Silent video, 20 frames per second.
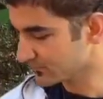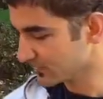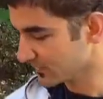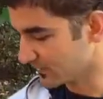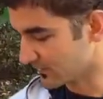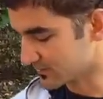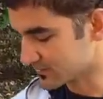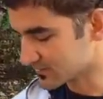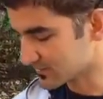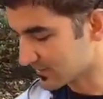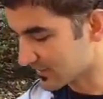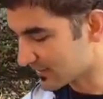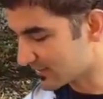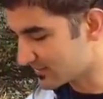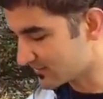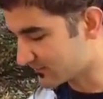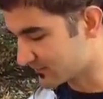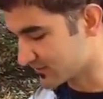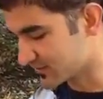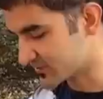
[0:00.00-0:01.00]
Now, slightly
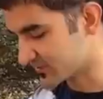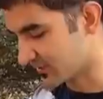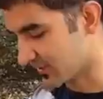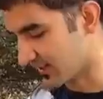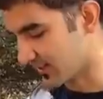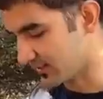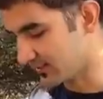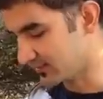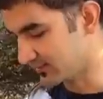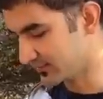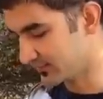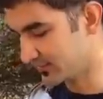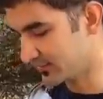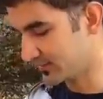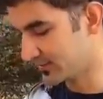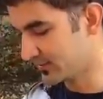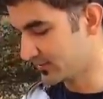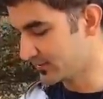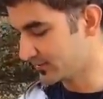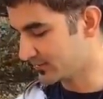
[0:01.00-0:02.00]
different style.
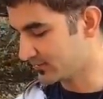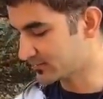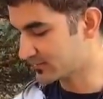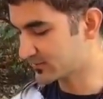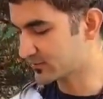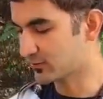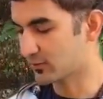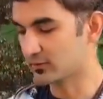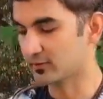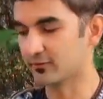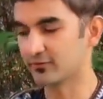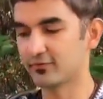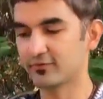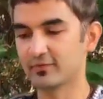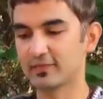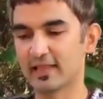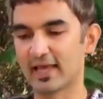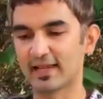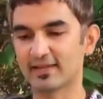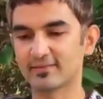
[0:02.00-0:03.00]
This is called a
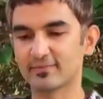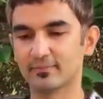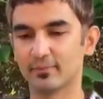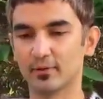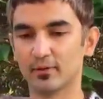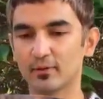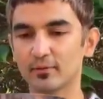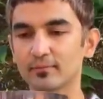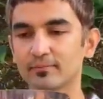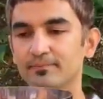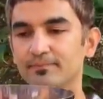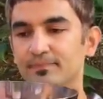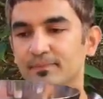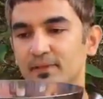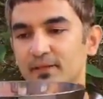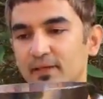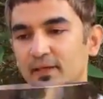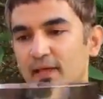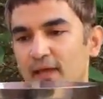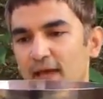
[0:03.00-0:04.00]
flat bowl,
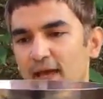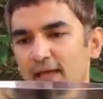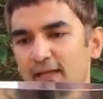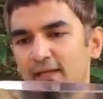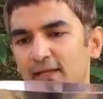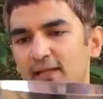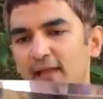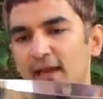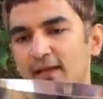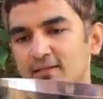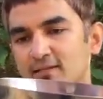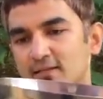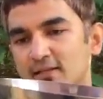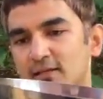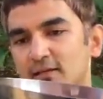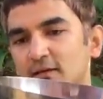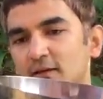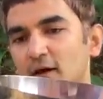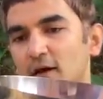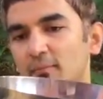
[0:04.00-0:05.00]
and it actually
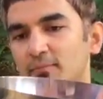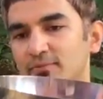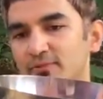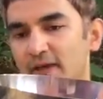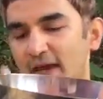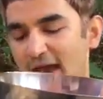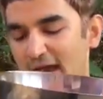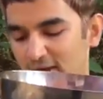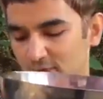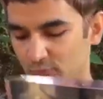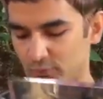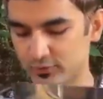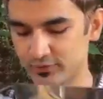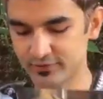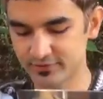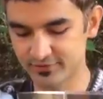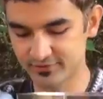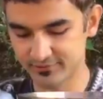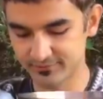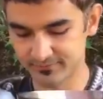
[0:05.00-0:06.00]
comes
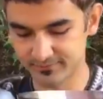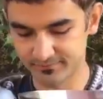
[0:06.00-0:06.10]
outwards.